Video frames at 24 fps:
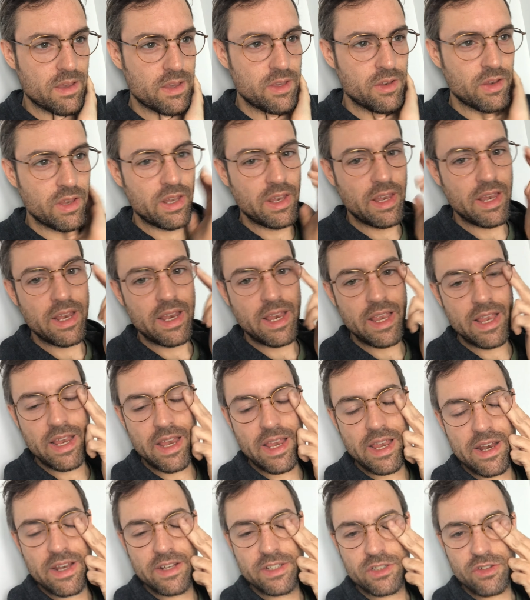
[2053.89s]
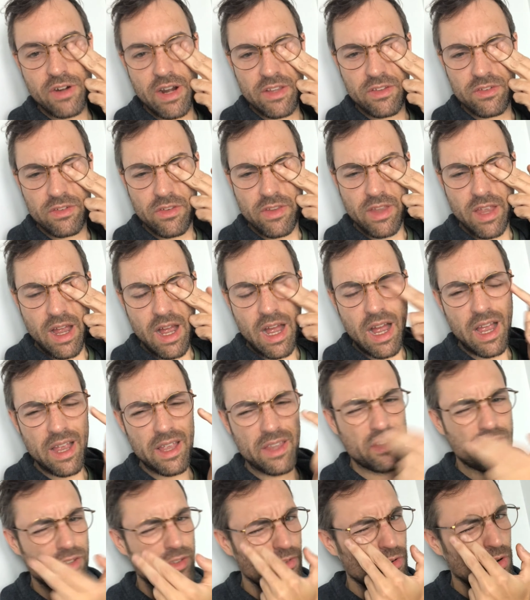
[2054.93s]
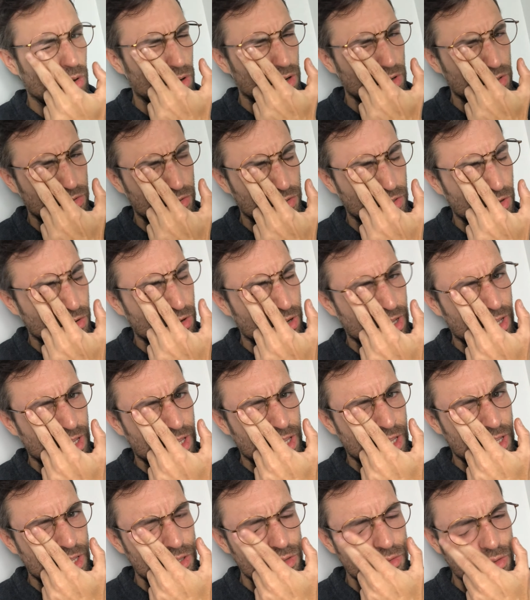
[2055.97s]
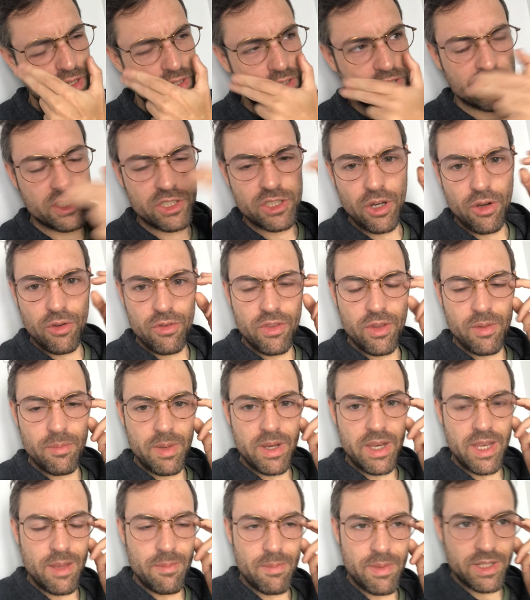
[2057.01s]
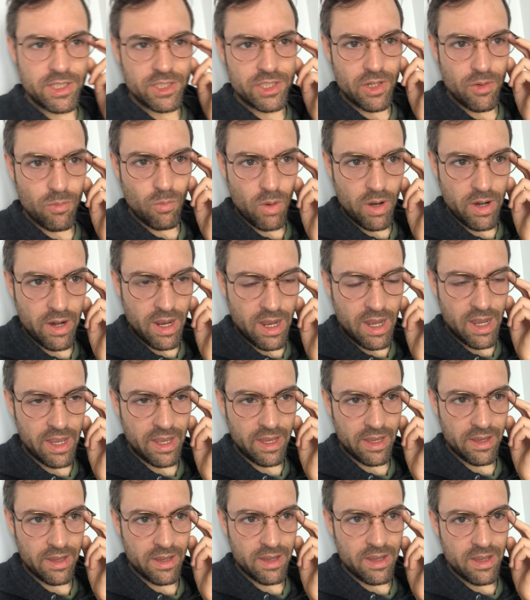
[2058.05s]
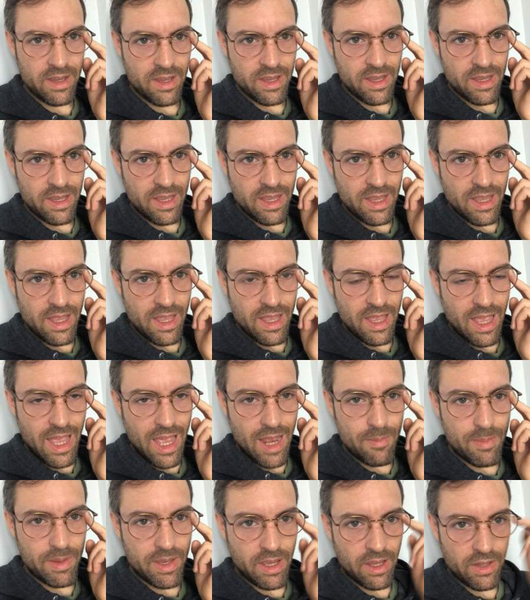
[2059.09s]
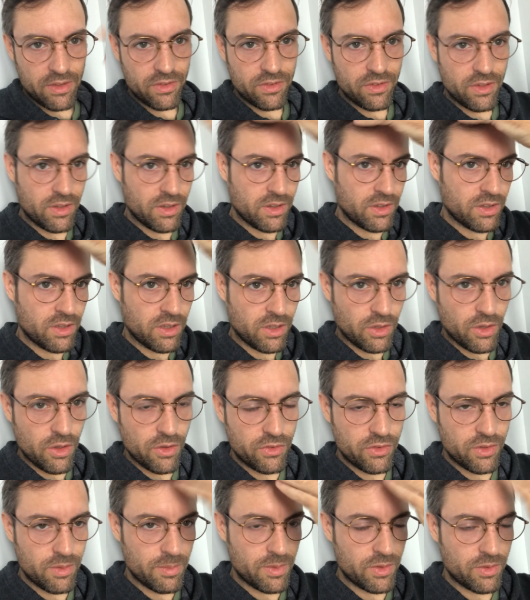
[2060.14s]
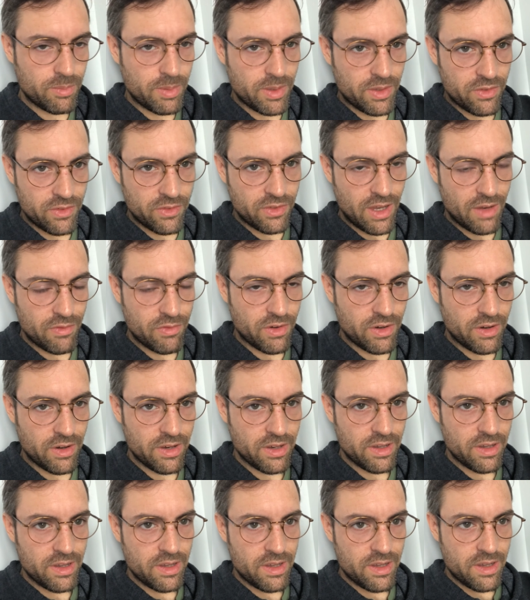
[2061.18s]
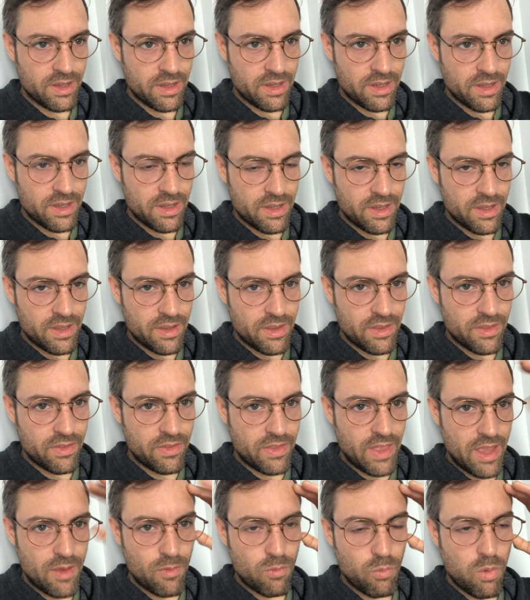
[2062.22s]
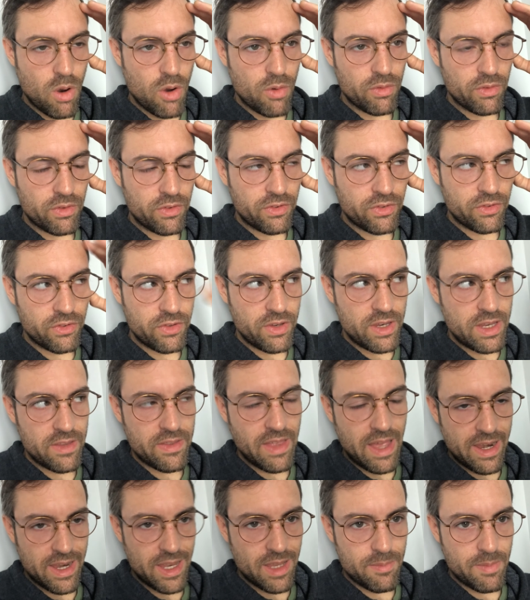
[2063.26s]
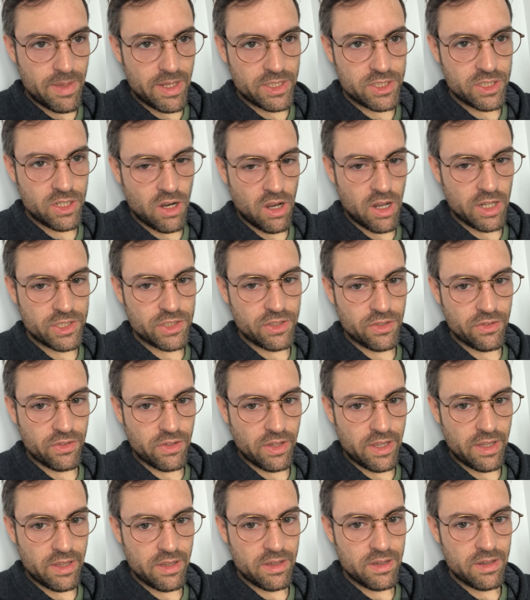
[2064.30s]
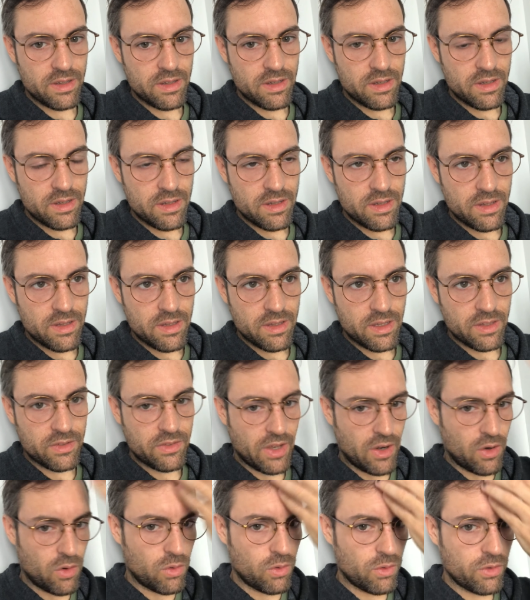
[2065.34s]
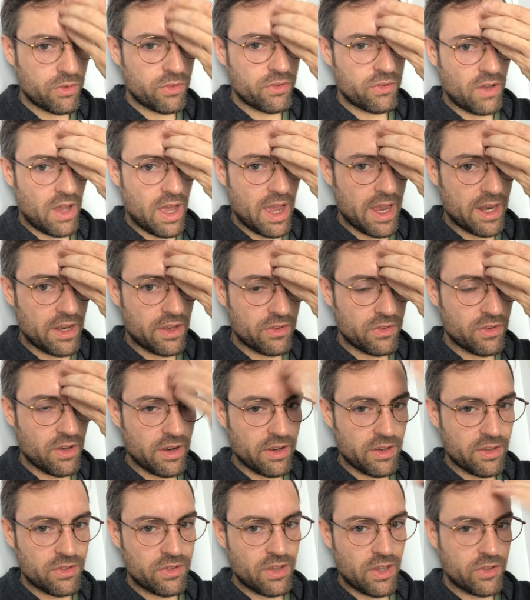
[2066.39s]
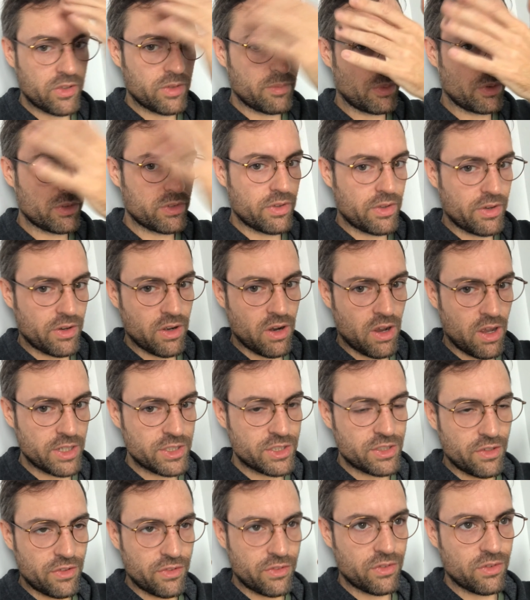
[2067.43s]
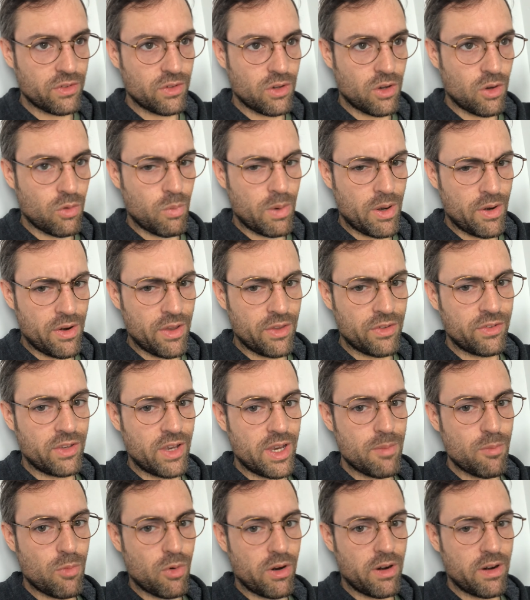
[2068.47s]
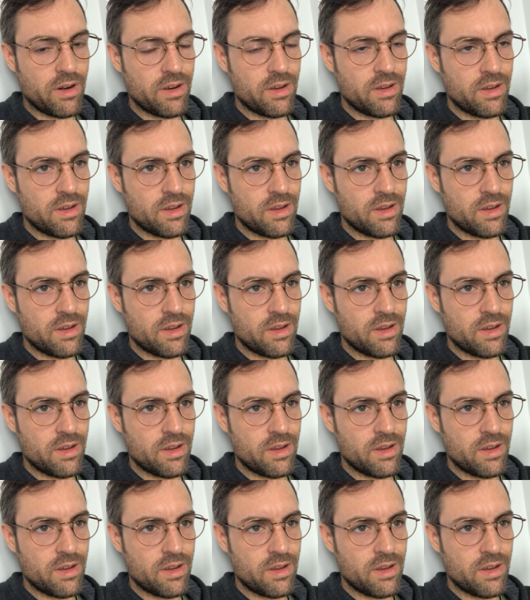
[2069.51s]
it entrains the eyes, of course, so you can show them an image in one eye, and because the callosum has been severed, they won't see that image consciously, because that whole side is not accessible to their conscious awareness anymore.